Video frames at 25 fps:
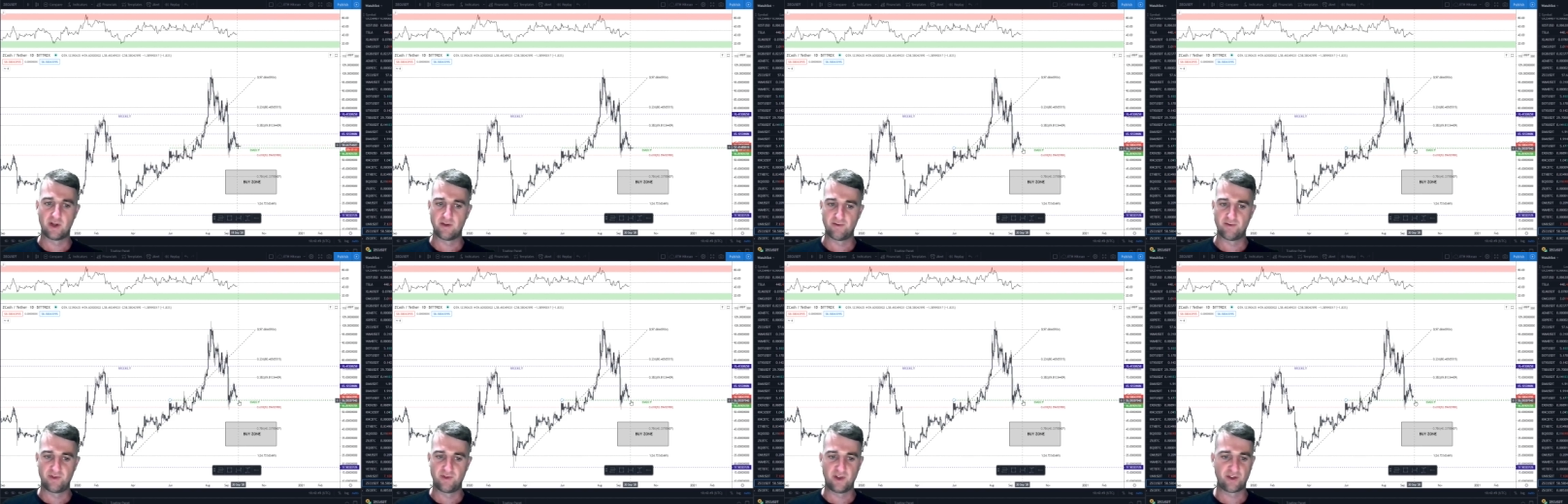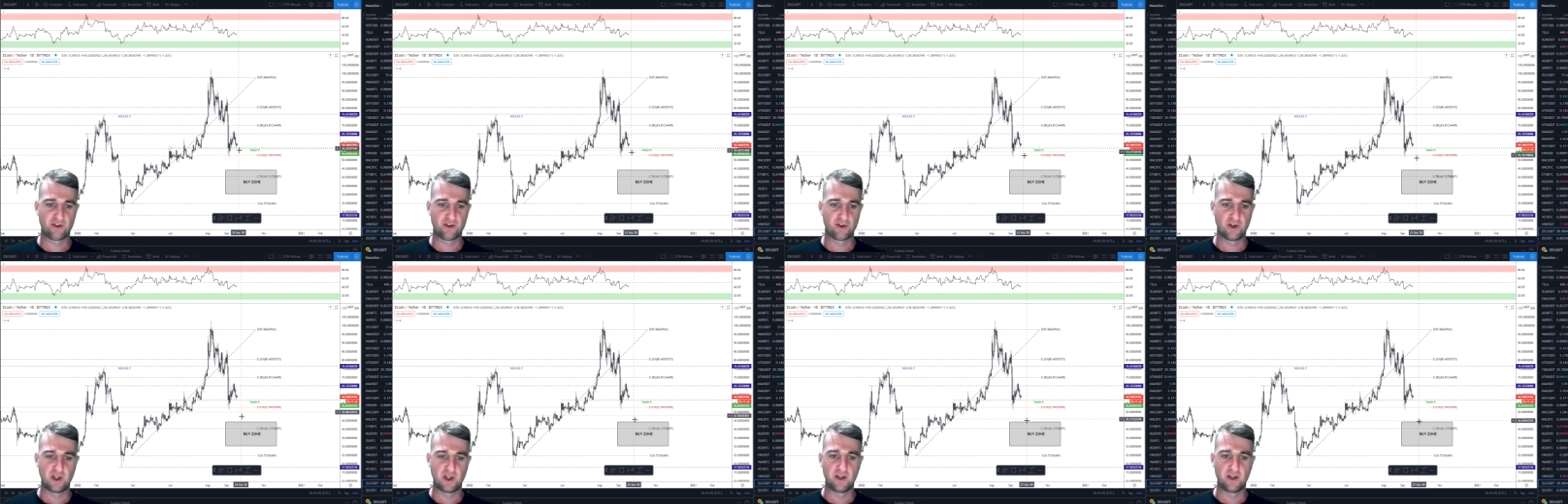This
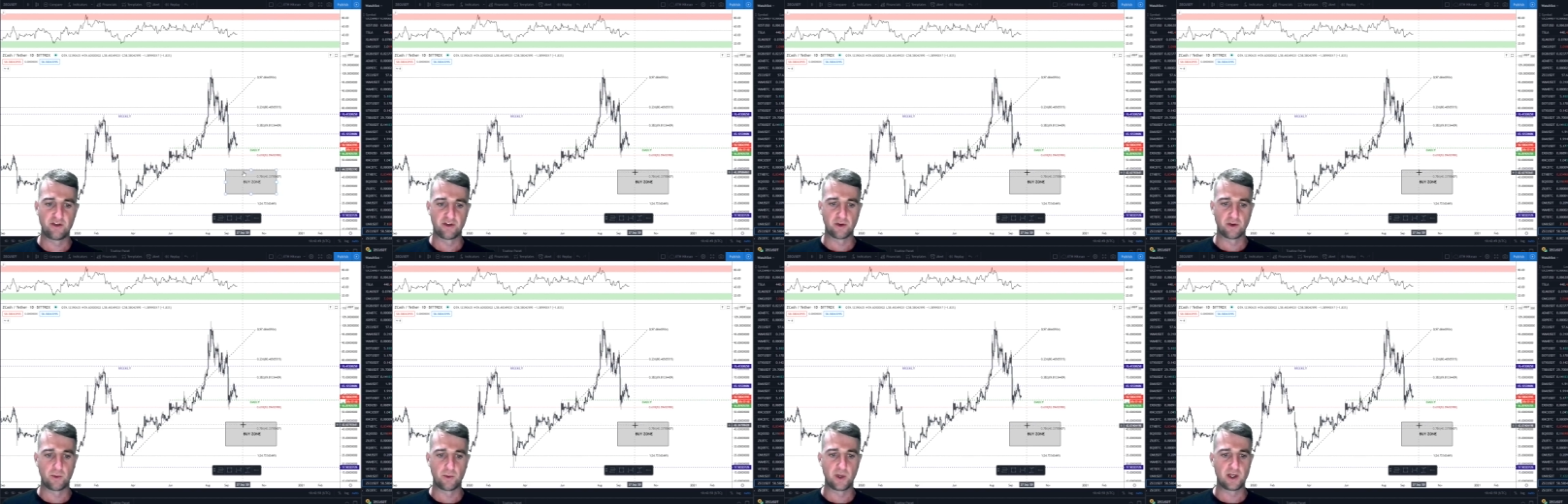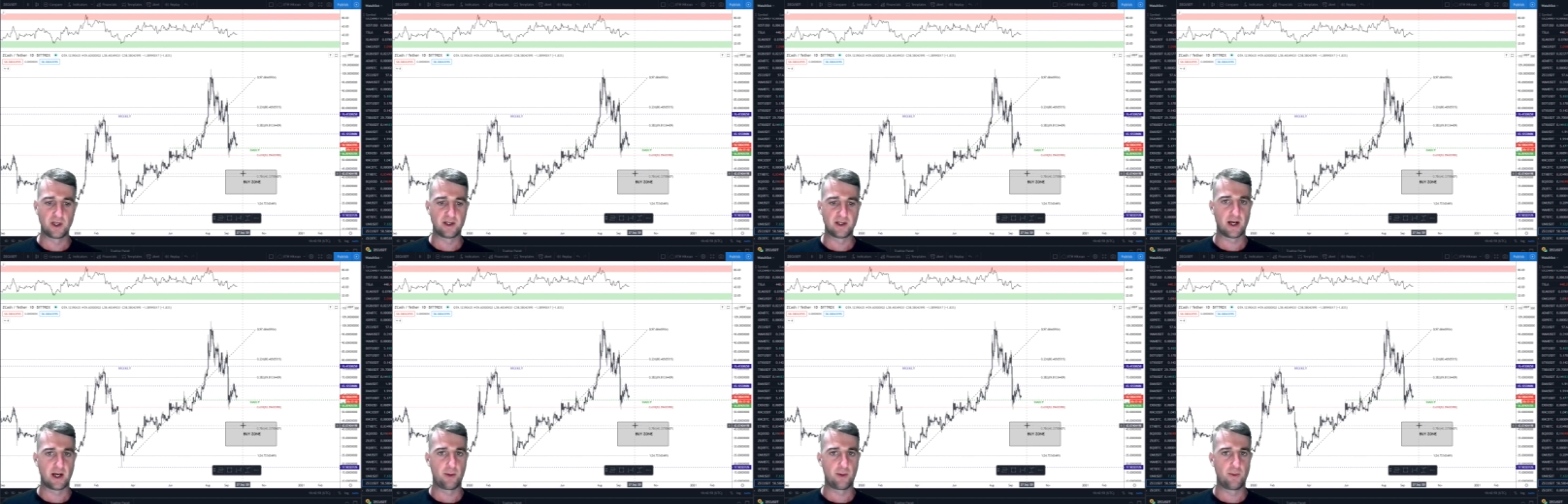could easily
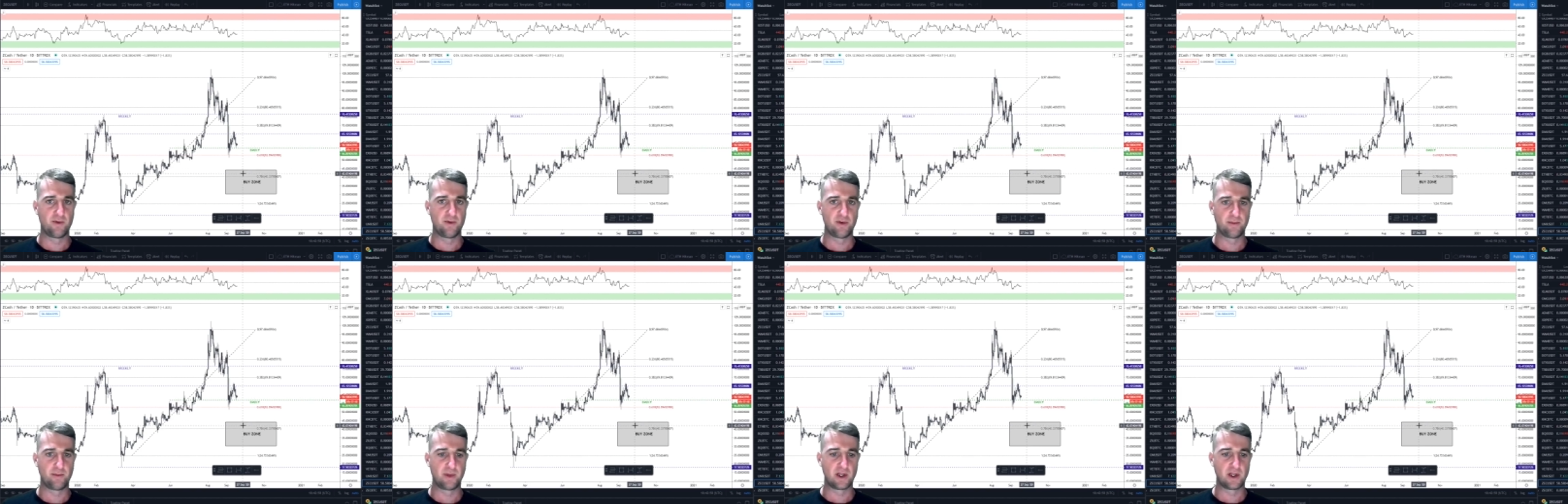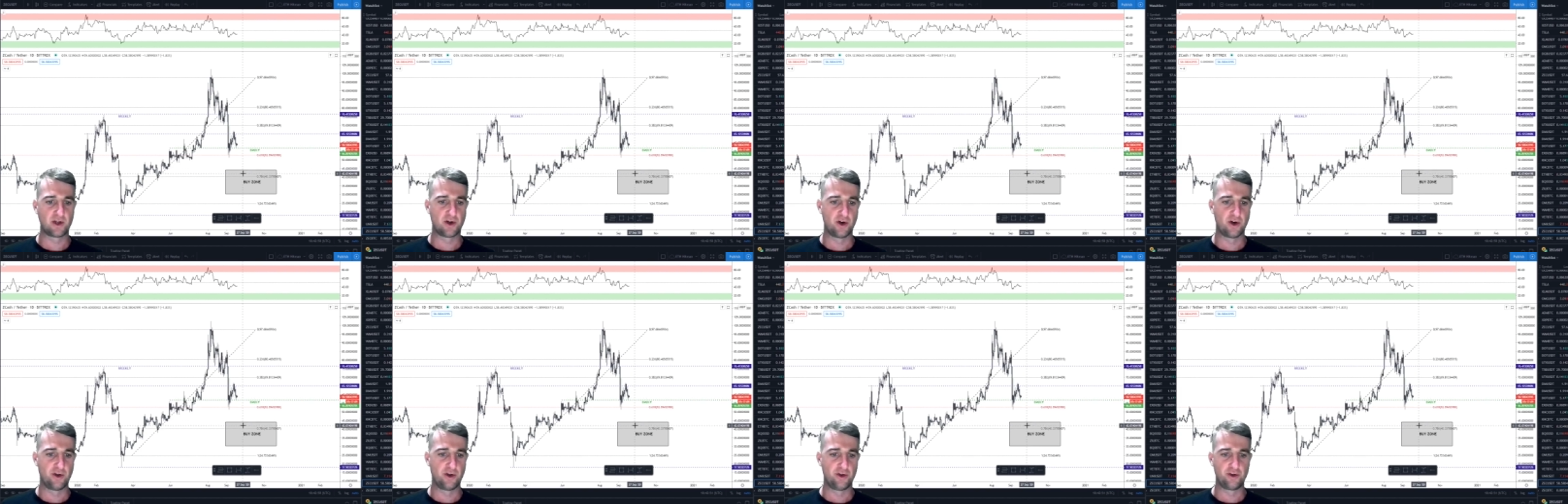wick down with a
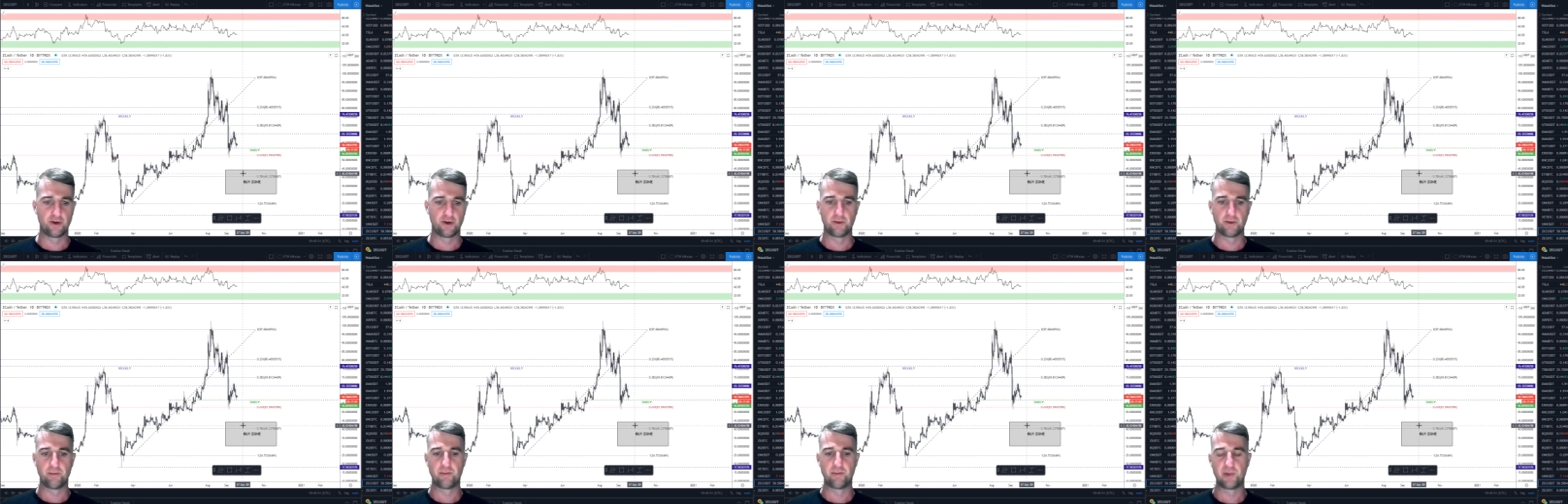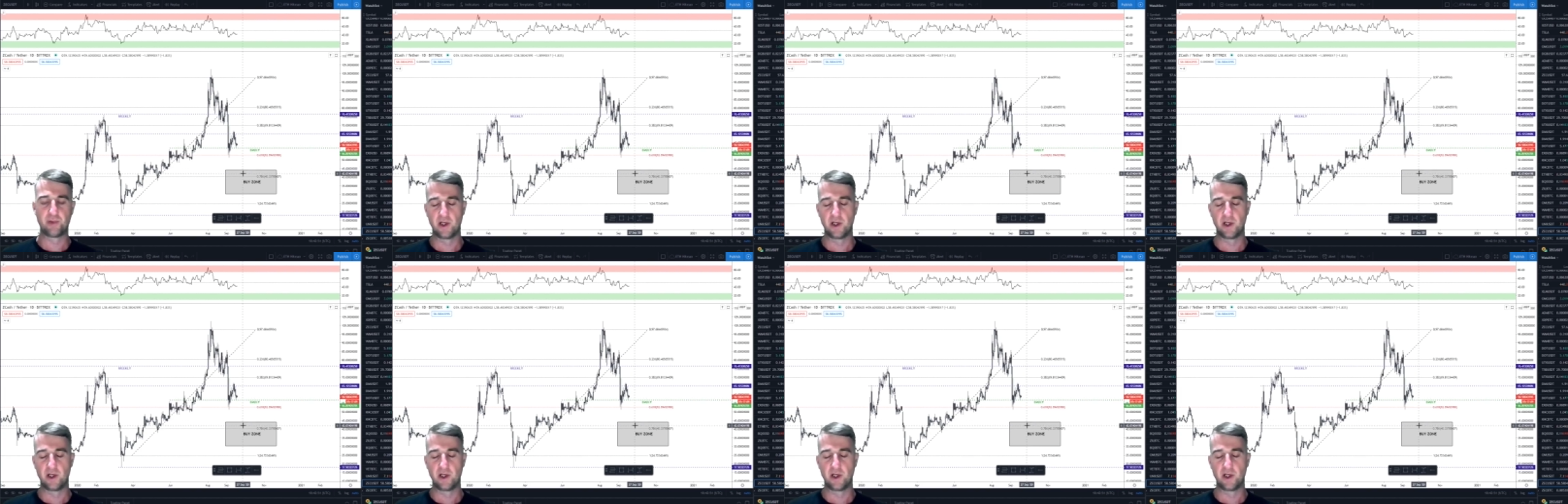Bitcoin dump.